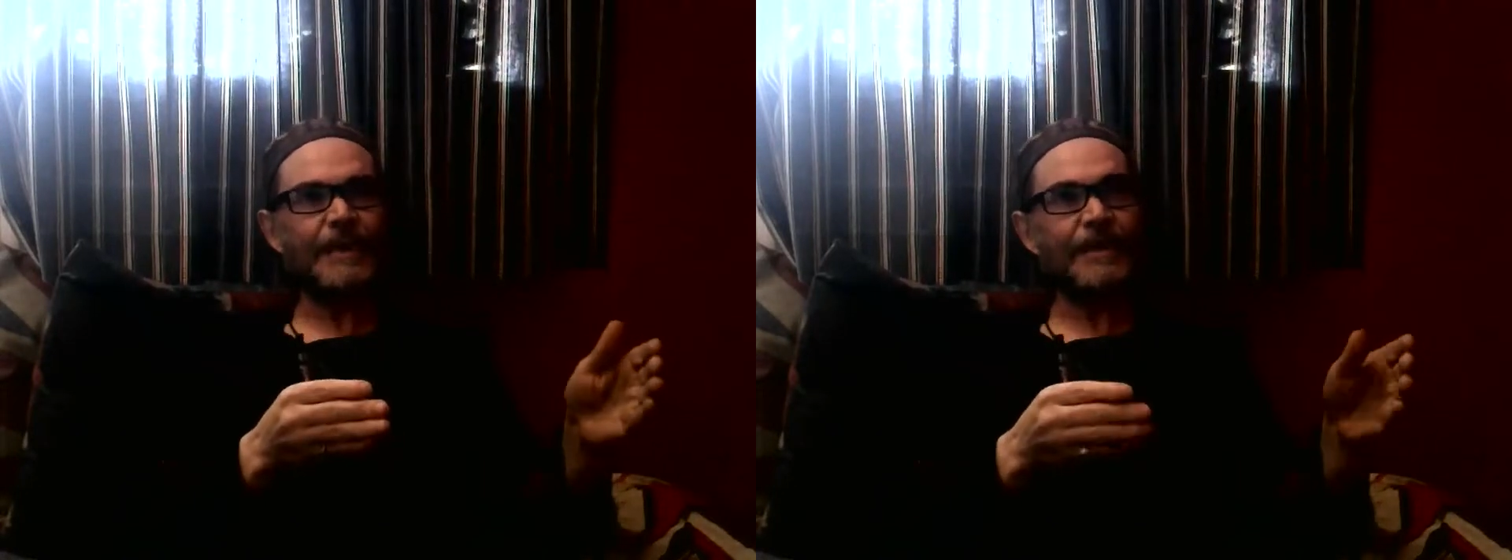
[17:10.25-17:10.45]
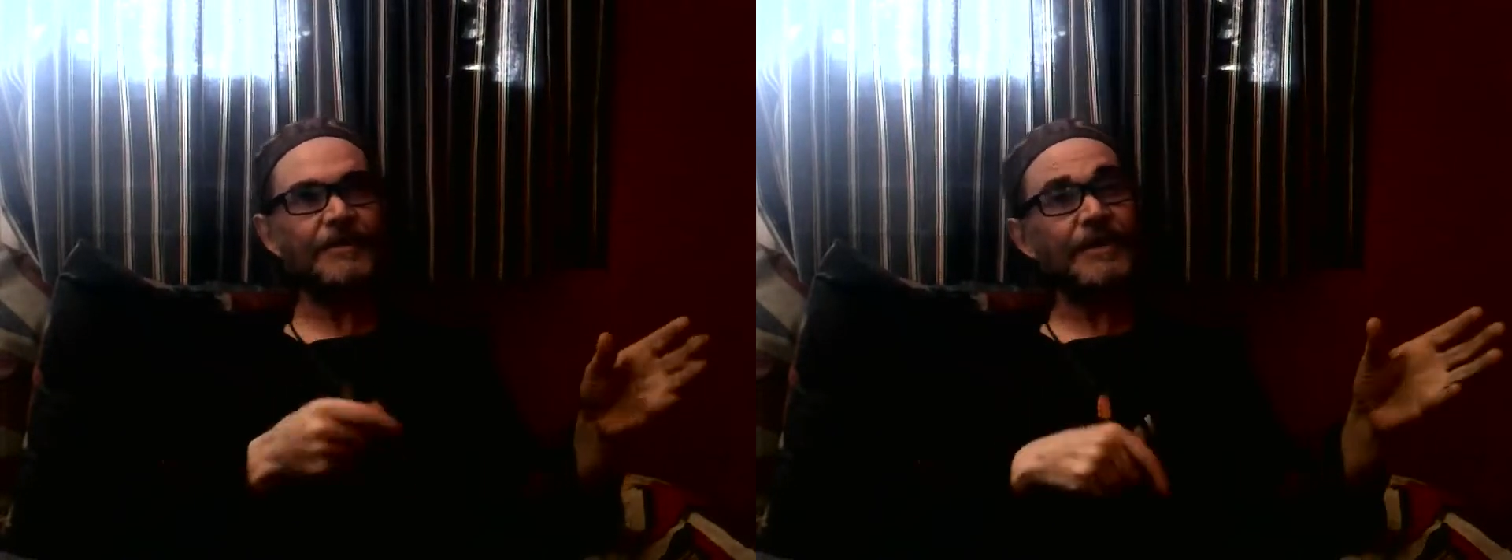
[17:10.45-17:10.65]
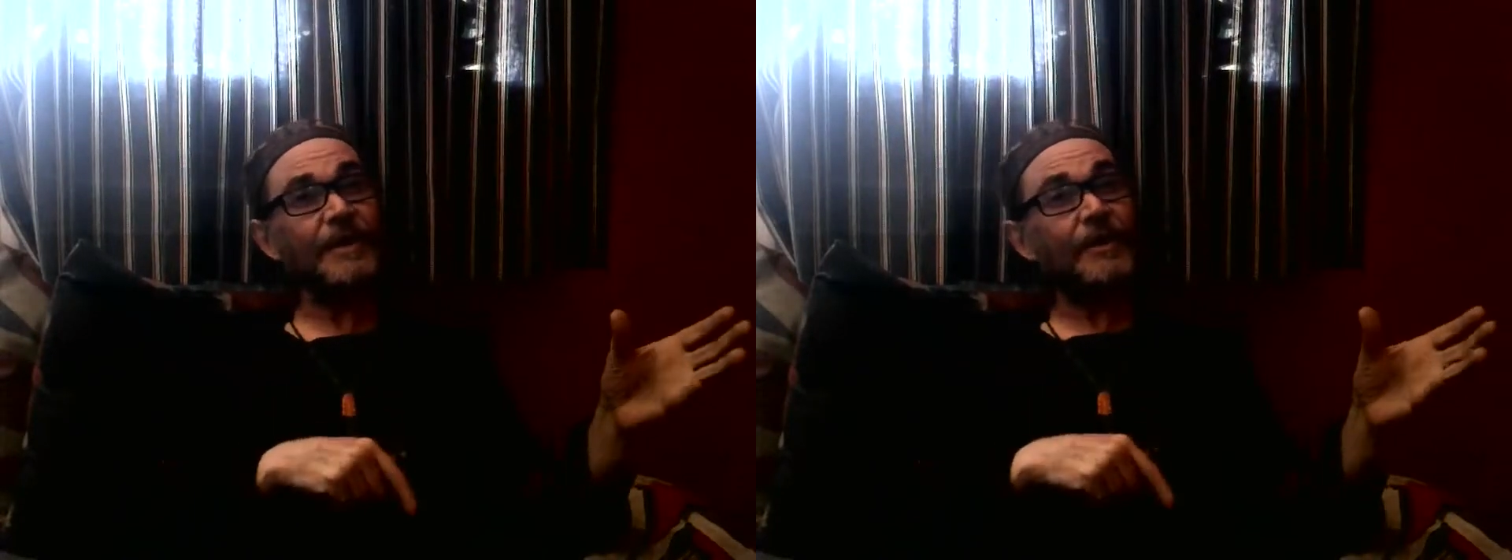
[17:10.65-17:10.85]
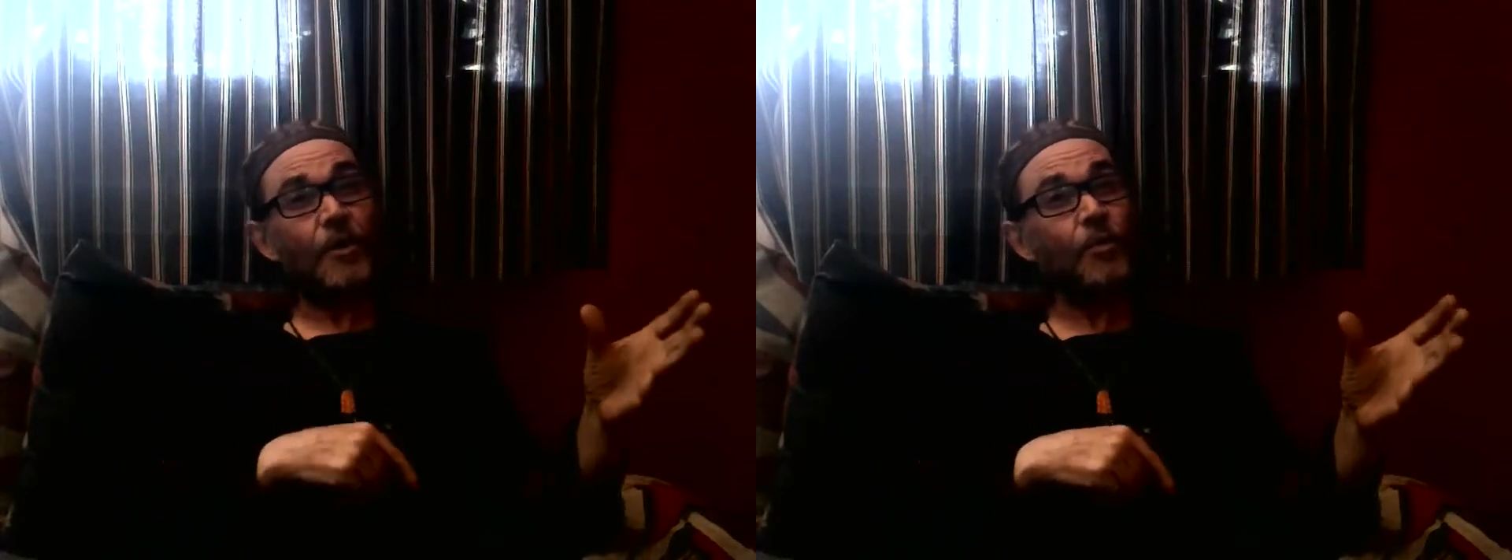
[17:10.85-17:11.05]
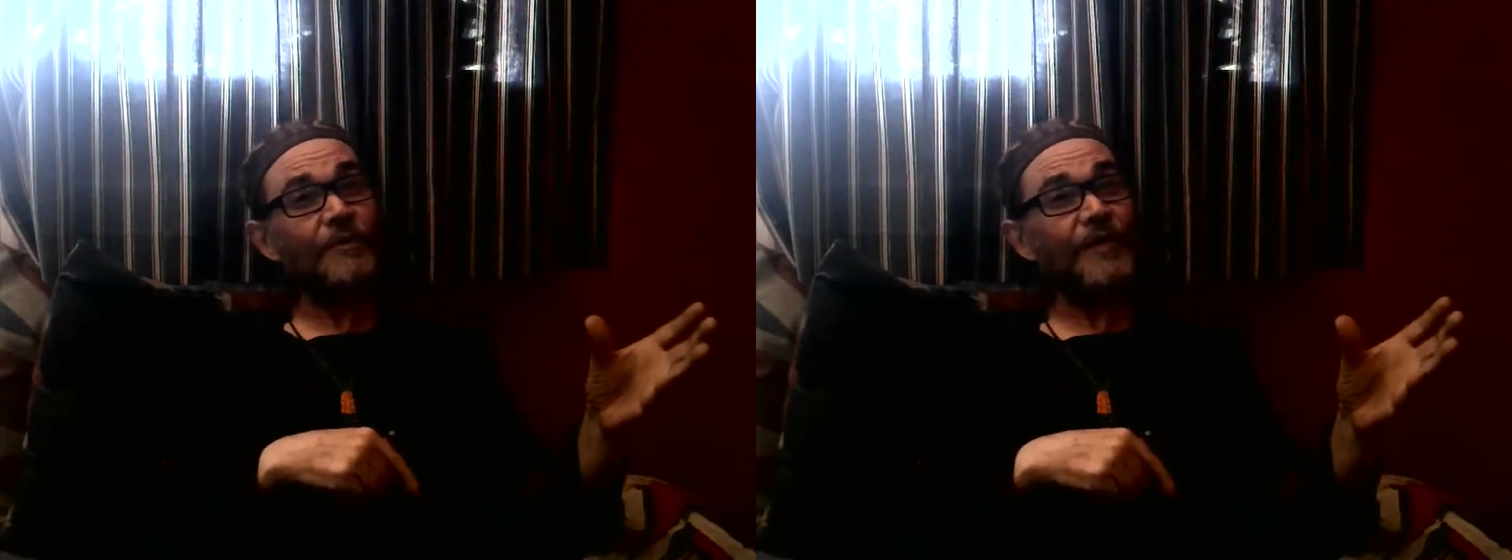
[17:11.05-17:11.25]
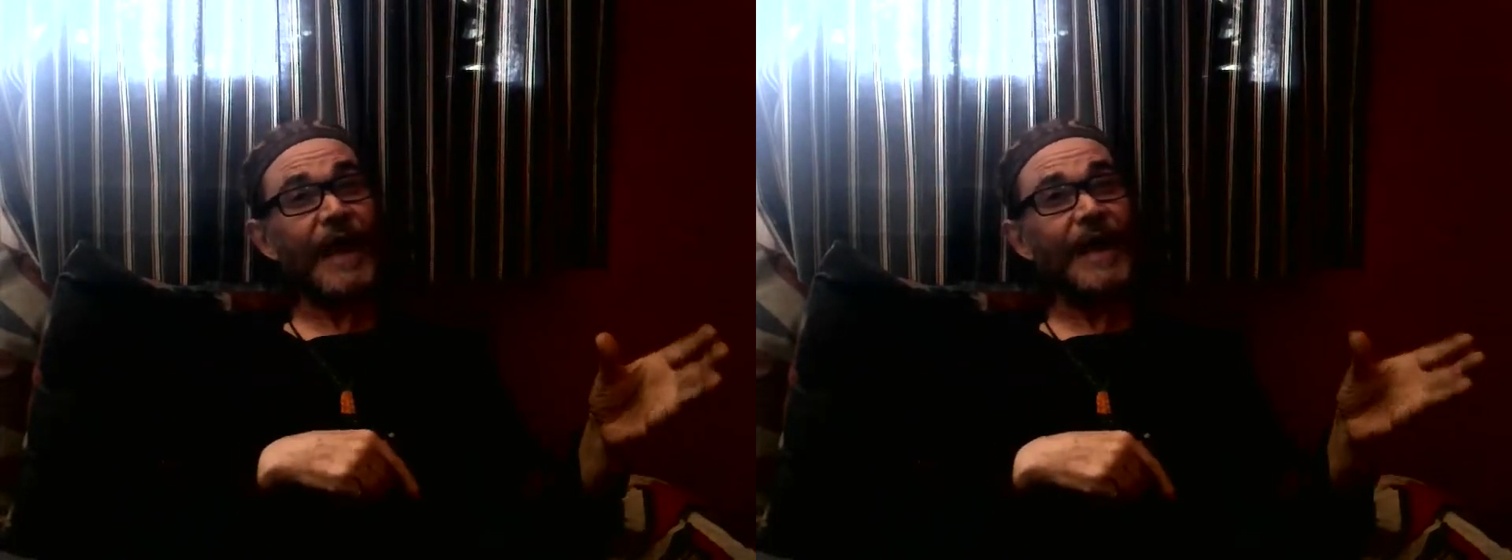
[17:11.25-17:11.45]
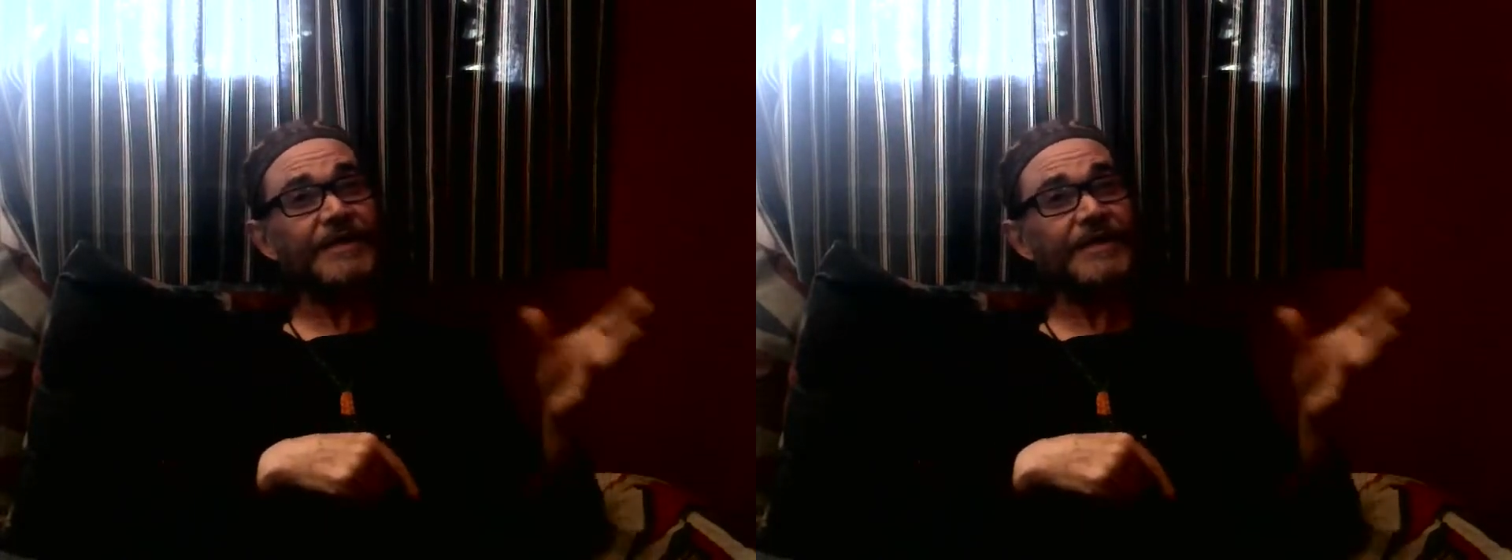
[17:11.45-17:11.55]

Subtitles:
Because all of that